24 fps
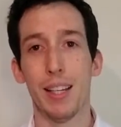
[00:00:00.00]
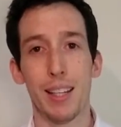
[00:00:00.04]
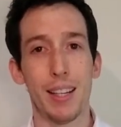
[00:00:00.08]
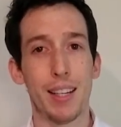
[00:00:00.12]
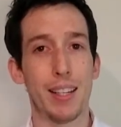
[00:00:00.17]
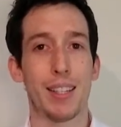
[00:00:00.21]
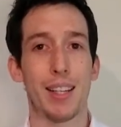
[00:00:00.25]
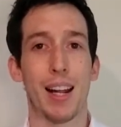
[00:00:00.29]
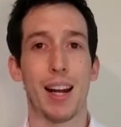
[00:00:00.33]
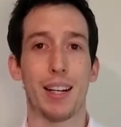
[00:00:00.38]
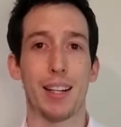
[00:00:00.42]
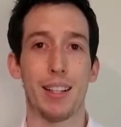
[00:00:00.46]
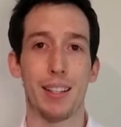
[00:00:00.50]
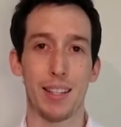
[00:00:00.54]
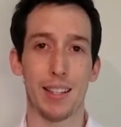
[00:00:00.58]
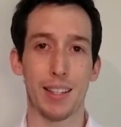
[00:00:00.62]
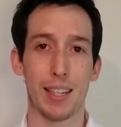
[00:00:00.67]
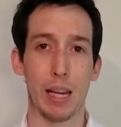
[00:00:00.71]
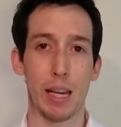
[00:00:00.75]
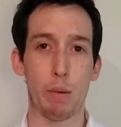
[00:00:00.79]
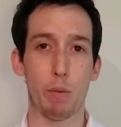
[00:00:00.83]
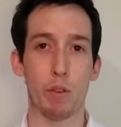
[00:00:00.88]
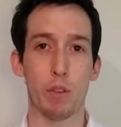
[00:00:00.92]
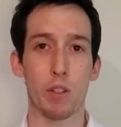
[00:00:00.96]
Exactly the
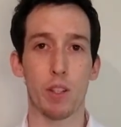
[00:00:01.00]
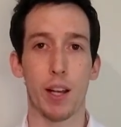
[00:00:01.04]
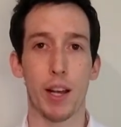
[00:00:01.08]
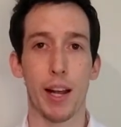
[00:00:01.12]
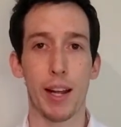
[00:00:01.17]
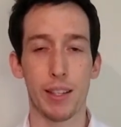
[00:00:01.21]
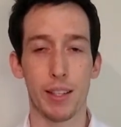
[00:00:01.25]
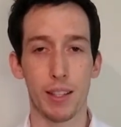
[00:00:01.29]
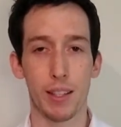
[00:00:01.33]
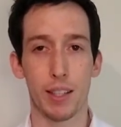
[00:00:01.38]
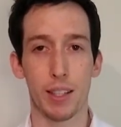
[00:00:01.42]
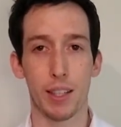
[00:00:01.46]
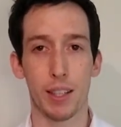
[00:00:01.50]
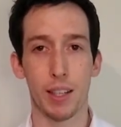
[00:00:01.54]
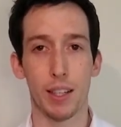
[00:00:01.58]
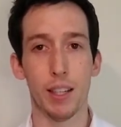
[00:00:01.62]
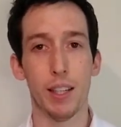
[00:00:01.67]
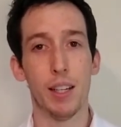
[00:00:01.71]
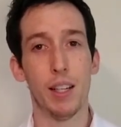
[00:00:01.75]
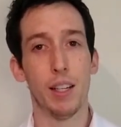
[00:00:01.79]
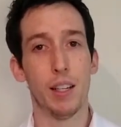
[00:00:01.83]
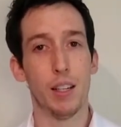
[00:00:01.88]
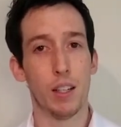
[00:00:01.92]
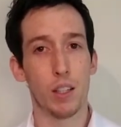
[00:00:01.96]
same with sciatica.
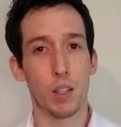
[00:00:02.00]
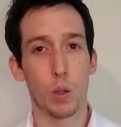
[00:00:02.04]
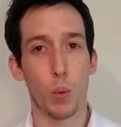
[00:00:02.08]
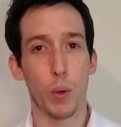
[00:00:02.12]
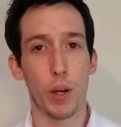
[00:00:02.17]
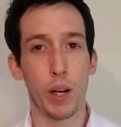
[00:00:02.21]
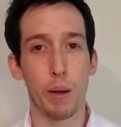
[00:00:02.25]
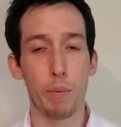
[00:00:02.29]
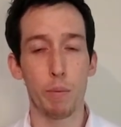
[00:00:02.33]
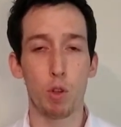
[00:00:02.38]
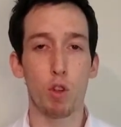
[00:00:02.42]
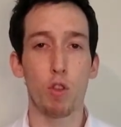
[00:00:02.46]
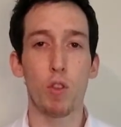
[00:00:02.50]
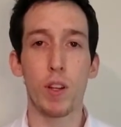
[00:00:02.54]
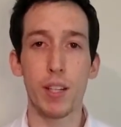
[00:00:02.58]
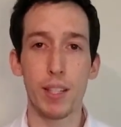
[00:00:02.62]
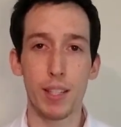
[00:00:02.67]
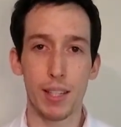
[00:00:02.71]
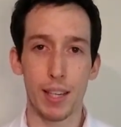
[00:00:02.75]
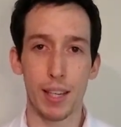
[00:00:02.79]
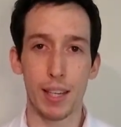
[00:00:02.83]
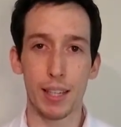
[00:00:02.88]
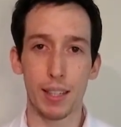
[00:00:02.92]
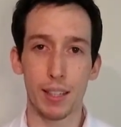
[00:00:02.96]
So when I'm
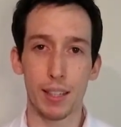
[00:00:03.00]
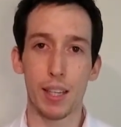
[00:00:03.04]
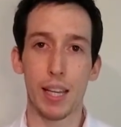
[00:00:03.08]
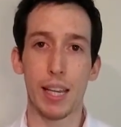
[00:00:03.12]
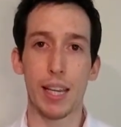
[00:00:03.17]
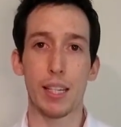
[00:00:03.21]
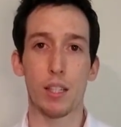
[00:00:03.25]
treating,